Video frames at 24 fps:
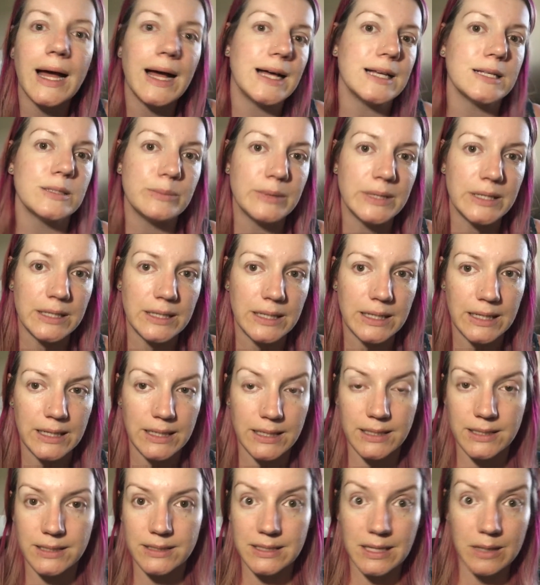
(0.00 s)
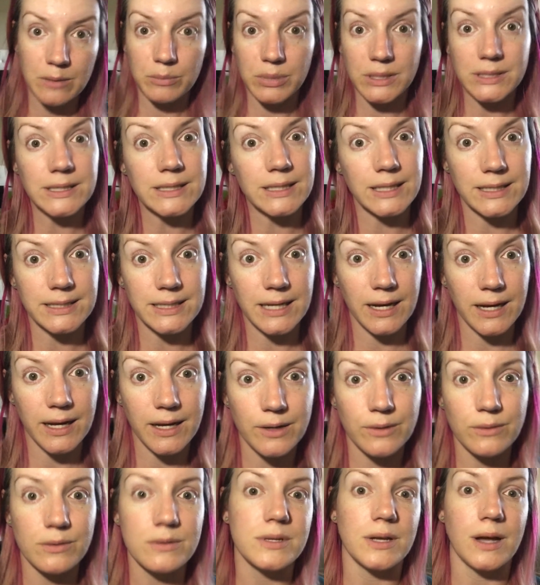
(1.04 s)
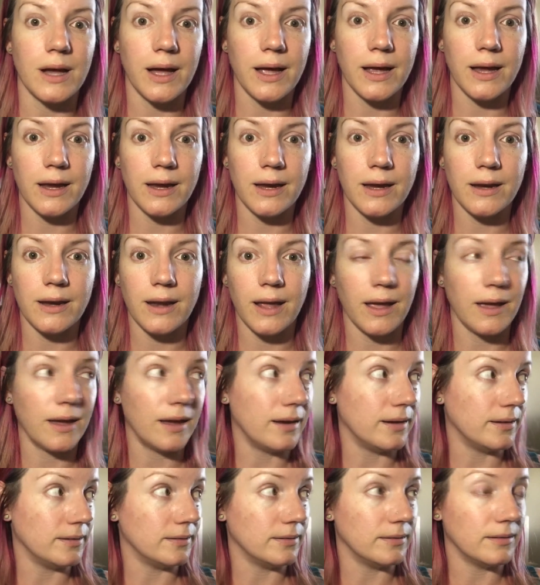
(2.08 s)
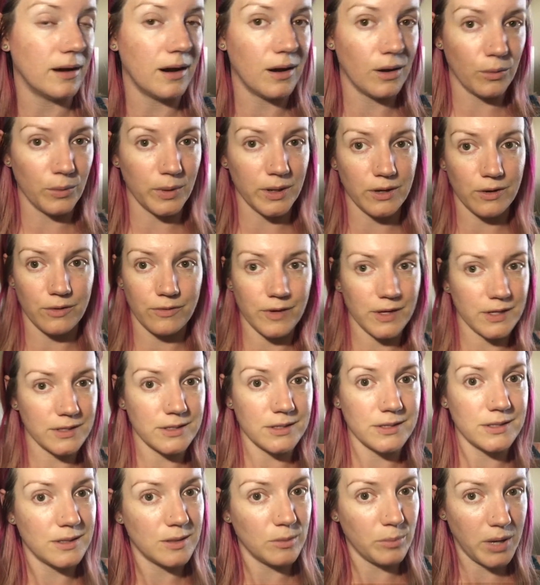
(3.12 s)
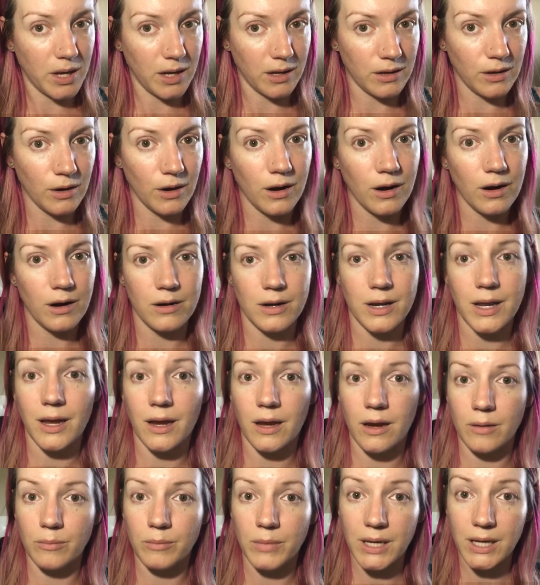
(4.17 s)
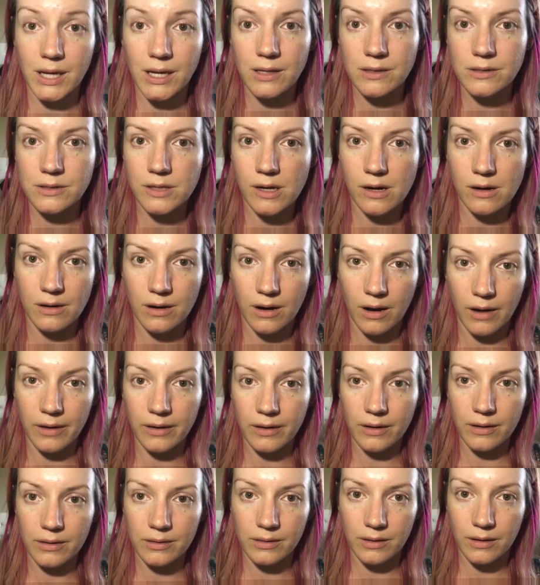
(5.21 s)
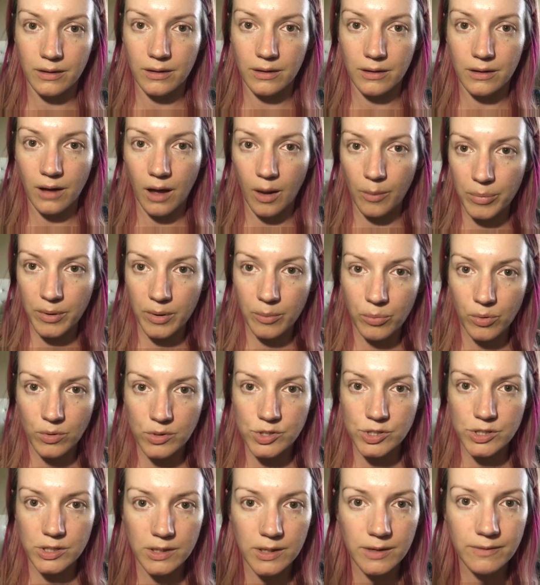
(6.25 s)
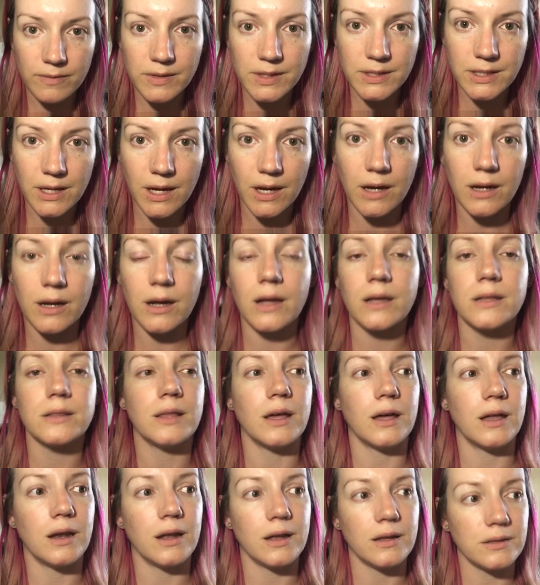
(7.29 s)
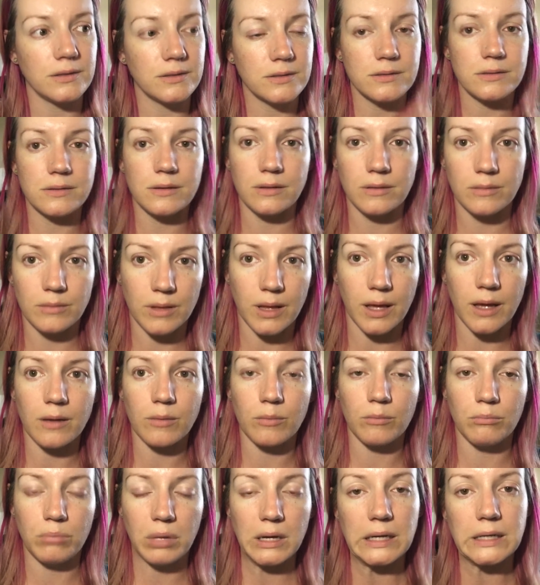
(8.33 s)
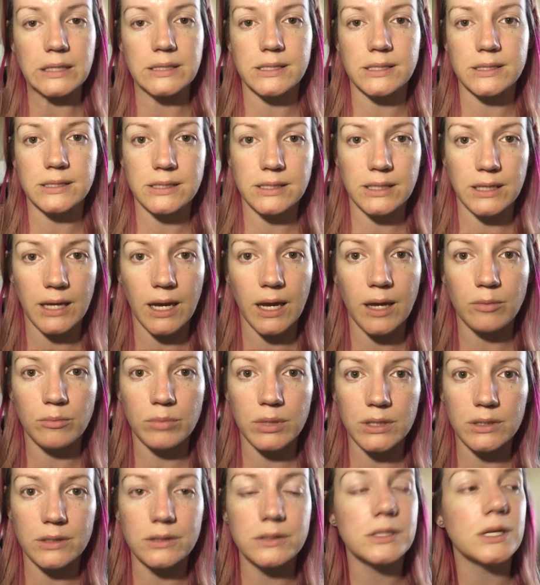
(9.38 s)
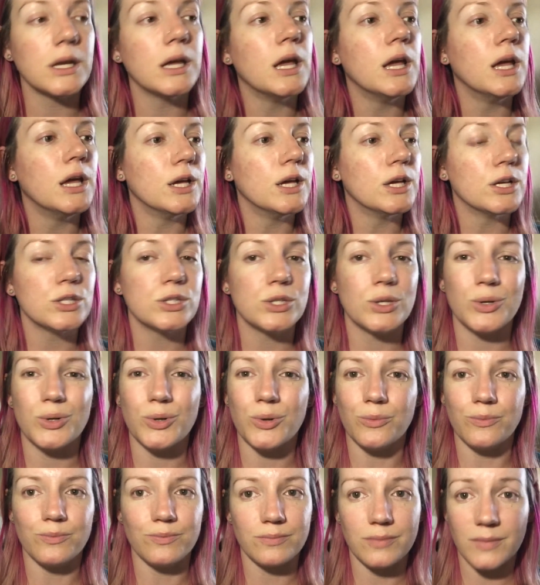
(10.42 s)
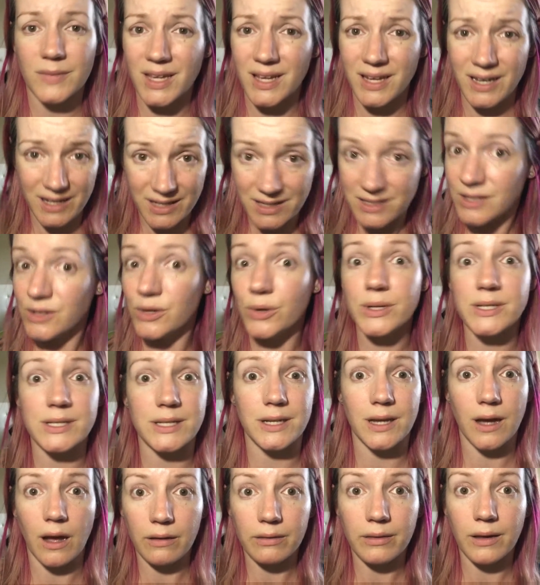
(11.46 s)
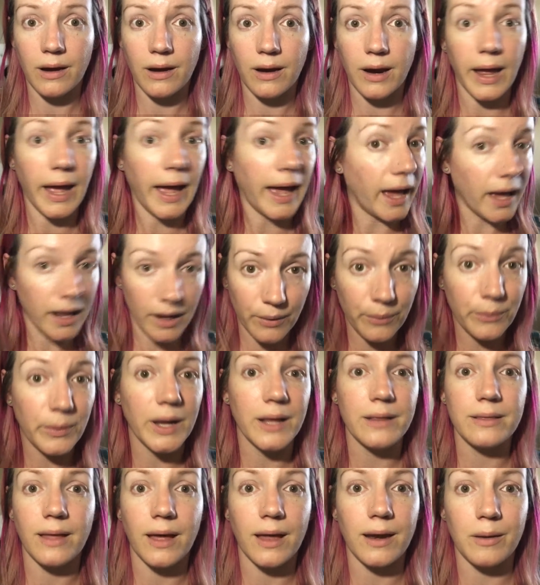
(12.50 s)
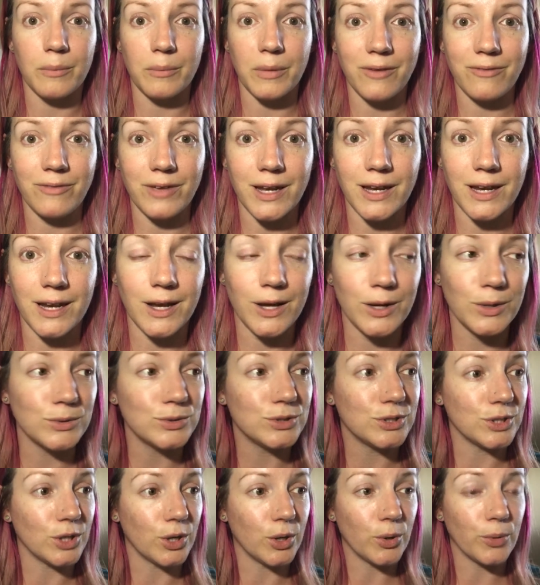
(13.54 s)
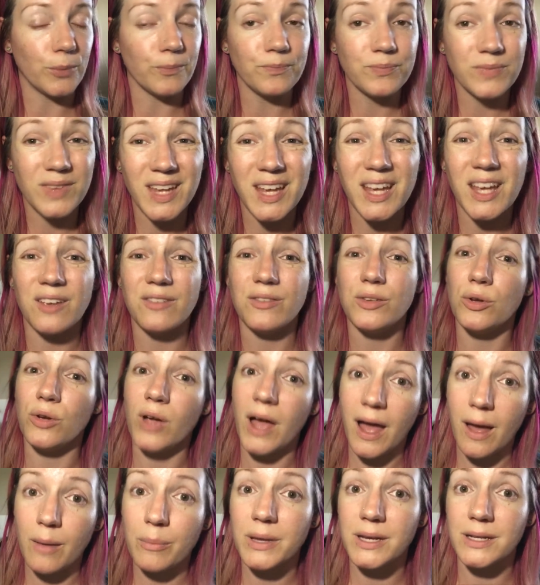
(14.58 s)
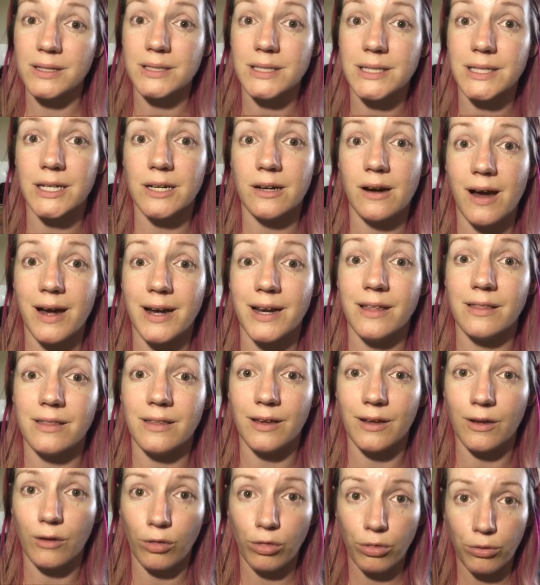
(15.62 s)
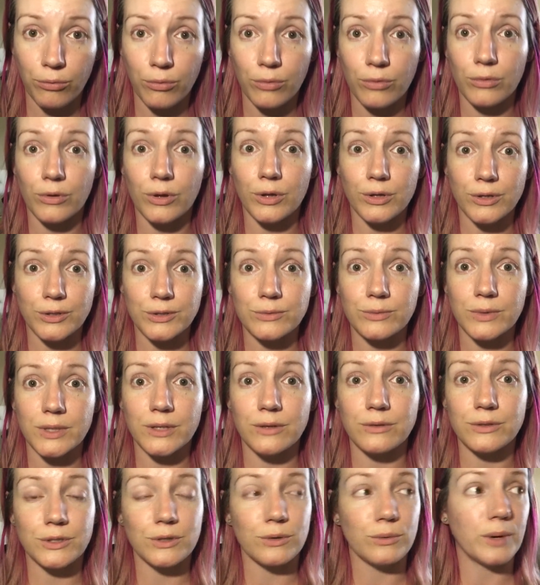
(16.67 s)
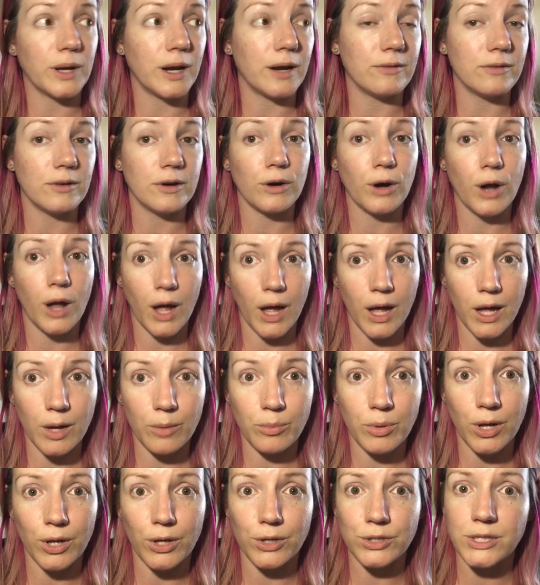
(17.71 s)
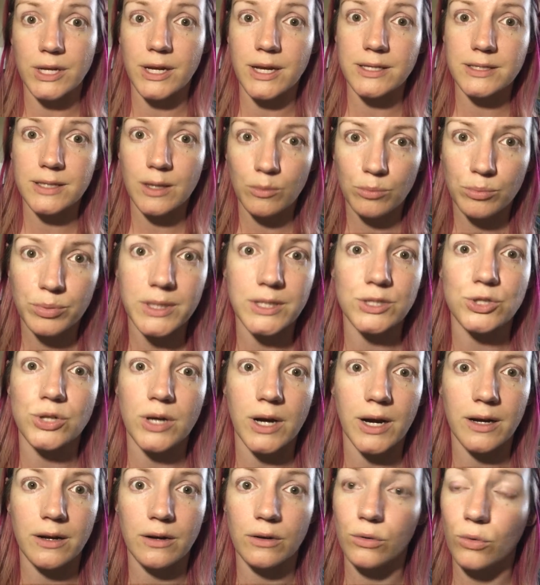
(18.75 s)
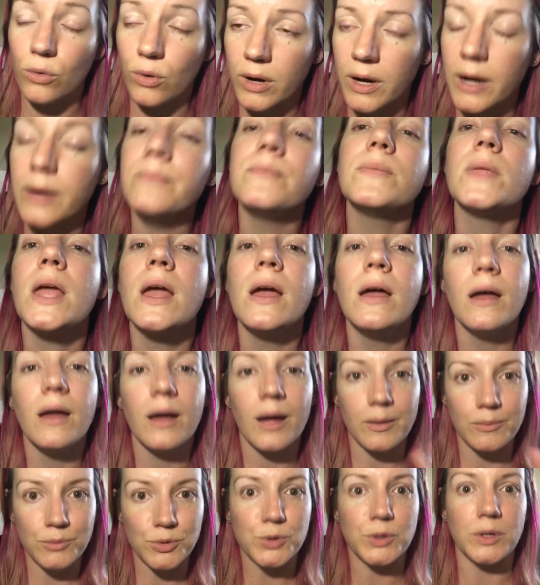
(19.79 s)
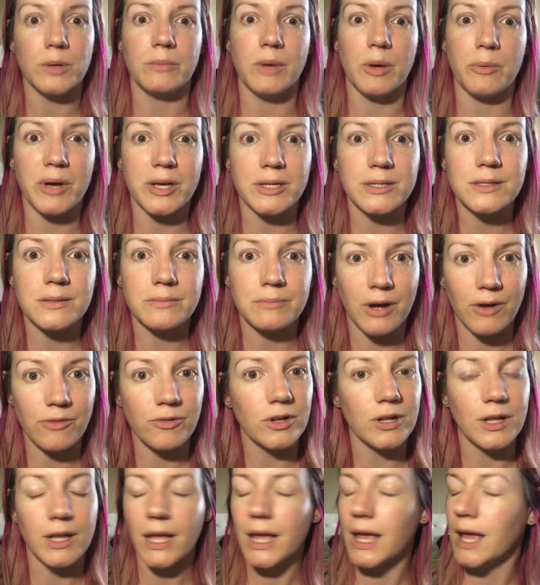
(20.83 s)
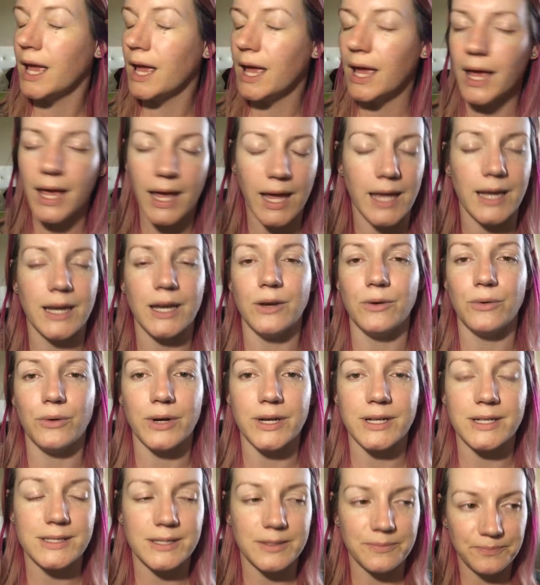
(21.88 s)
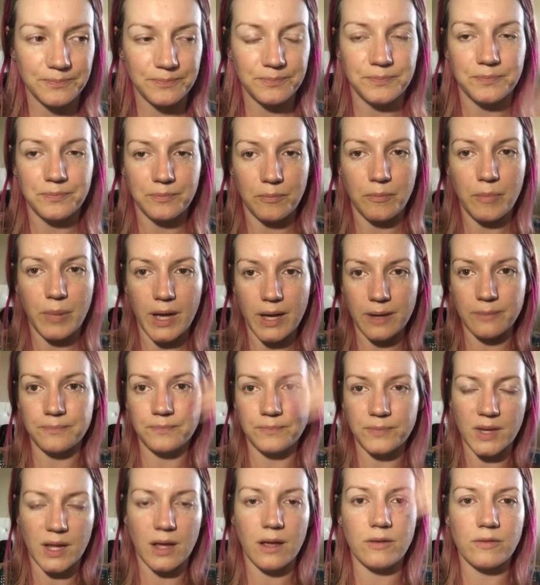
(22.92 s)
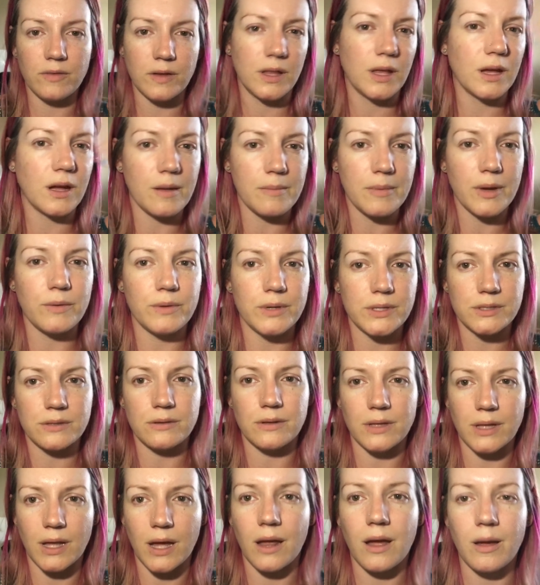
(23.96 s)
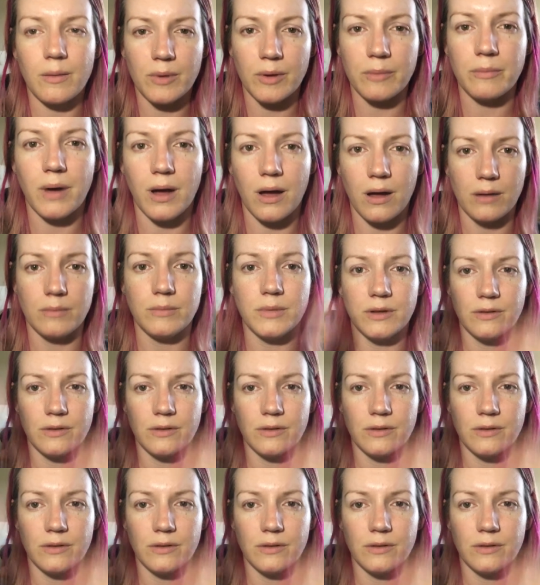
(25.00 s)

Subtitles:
husband is building a deck outside and our window faces the backyard, and the kids are on the upper portion of the deck that has like been existing and built. So it's noisy out there. I don't want that in my video. So if you happen to hear anything through the closed windows or whatever, I apologize. Please try and ignore it. I'm doing my best to muffle any noise, but I feel like I'm always doing that. I'm a mom